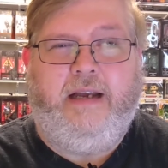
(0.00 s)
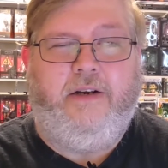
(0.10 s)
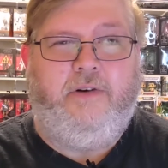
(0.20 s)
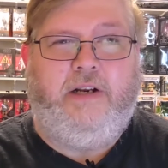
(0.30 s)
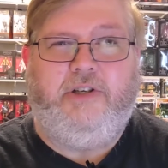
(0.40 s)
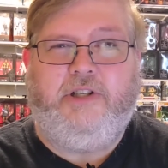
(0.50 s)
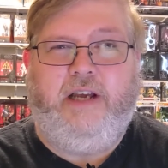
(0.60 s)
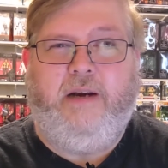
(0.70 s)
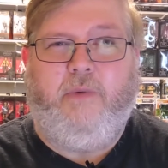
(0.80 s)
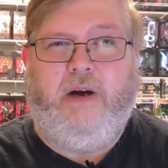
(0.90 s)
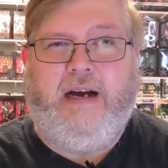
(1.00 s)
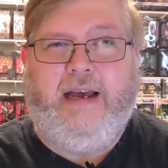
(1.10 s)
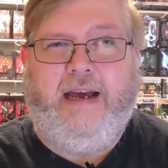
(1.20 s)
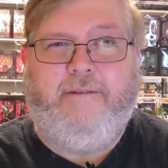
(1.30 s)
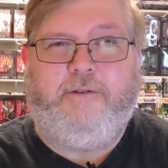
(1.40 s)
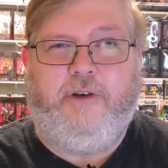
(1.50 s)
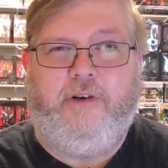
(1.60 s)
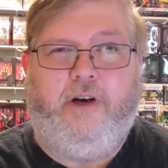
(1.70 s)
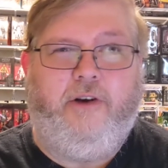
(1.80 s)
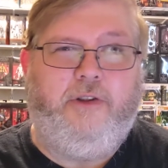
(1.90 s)
I don't understand why, after
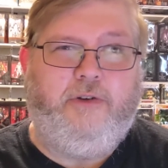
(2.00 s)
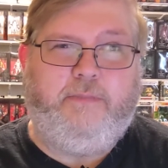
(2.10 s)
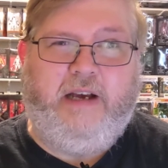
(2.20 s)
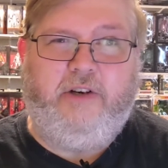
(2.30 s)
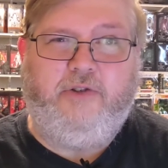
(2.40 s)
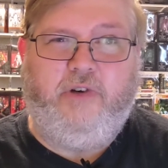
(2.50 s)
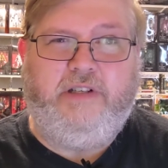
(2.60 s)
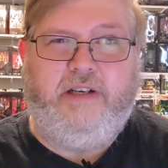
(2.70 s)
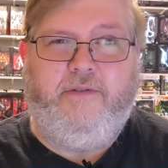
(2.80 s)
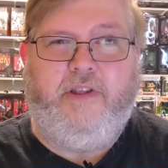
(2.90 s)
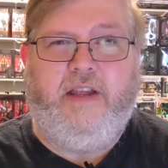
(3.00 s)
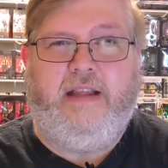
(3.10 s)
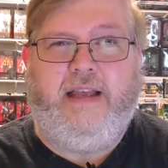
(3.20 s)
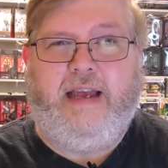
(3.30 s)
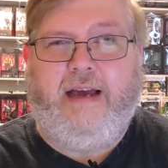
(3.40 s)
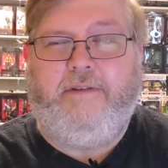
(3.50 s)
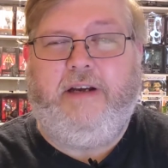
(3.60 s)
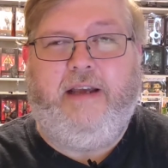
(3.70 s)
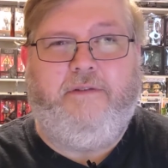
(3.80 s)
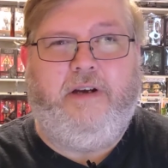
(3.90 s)
all those battle droids and everything, they
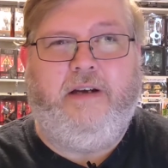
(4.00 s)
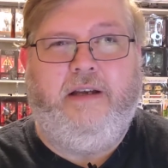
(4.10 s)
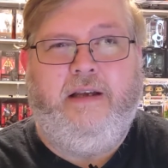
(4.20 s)
haven't given